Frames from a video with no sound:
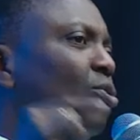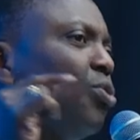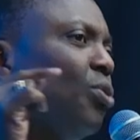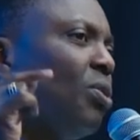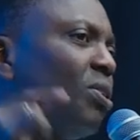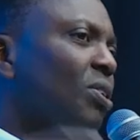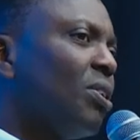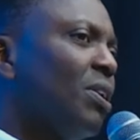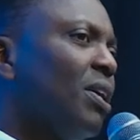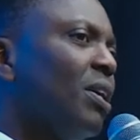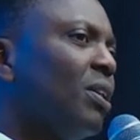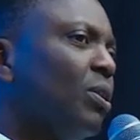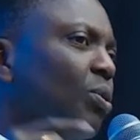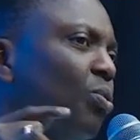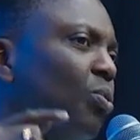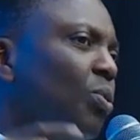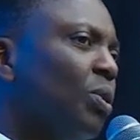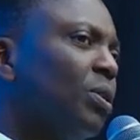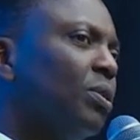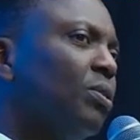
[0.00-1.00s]
to hear the
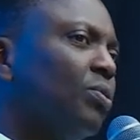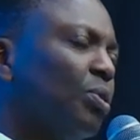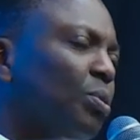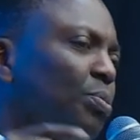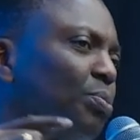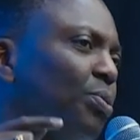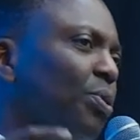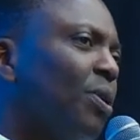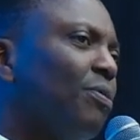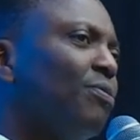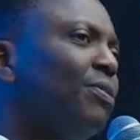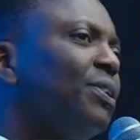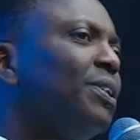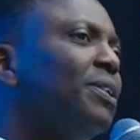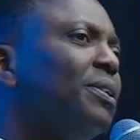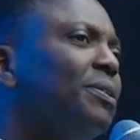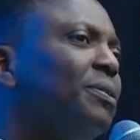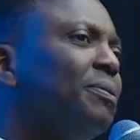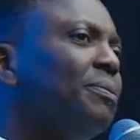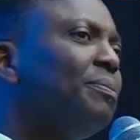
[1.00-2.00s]
word of the prophet.
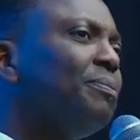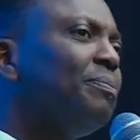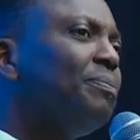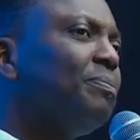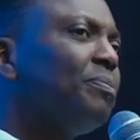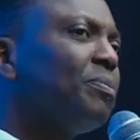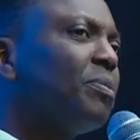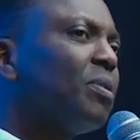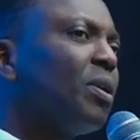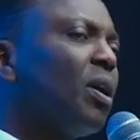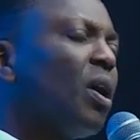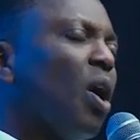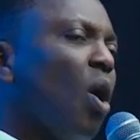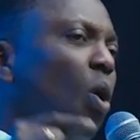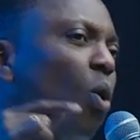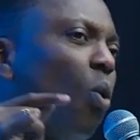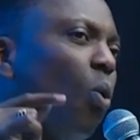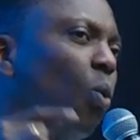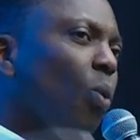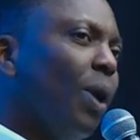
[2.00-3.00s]

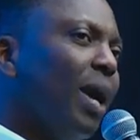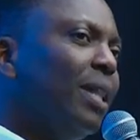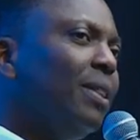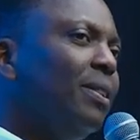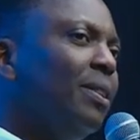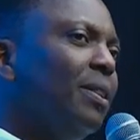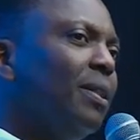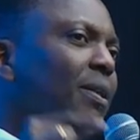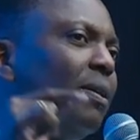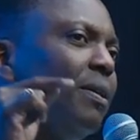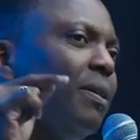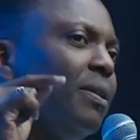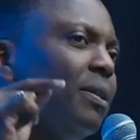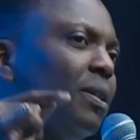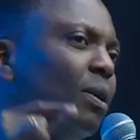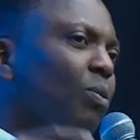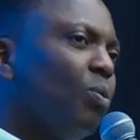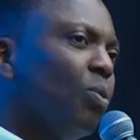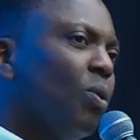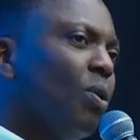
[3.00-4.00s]
When
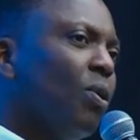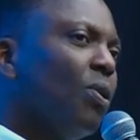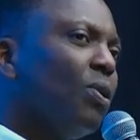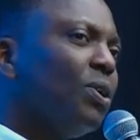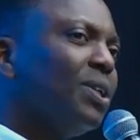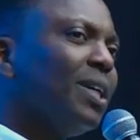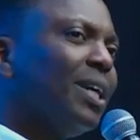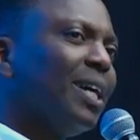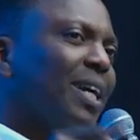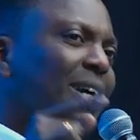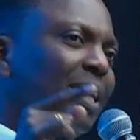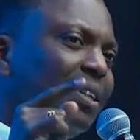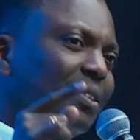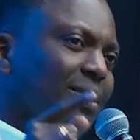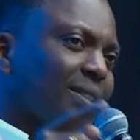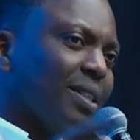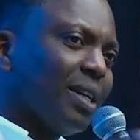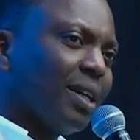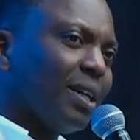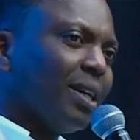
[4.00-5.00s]
the word is
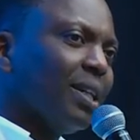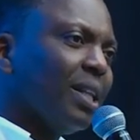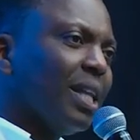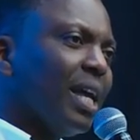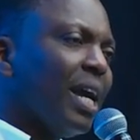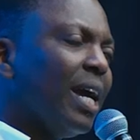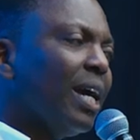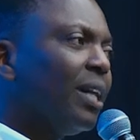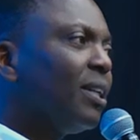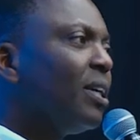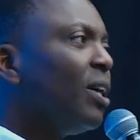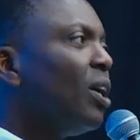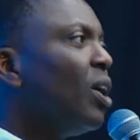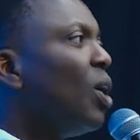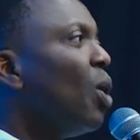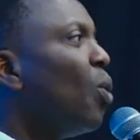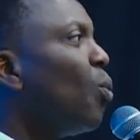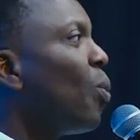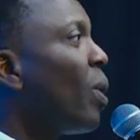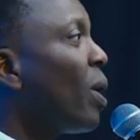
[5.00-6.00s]
declared,
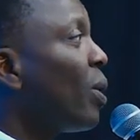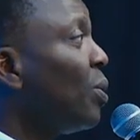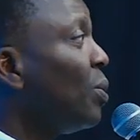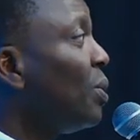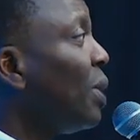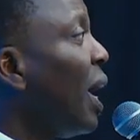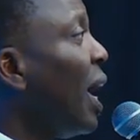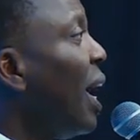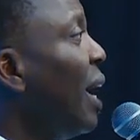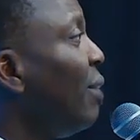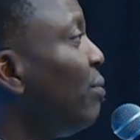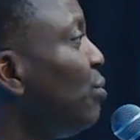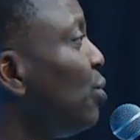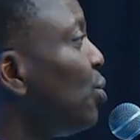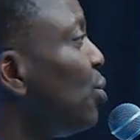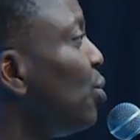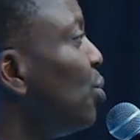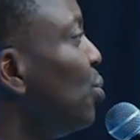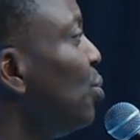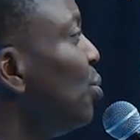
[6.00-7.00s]
we're going to have
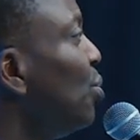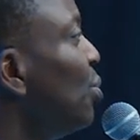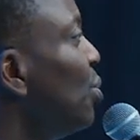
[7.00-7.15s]
to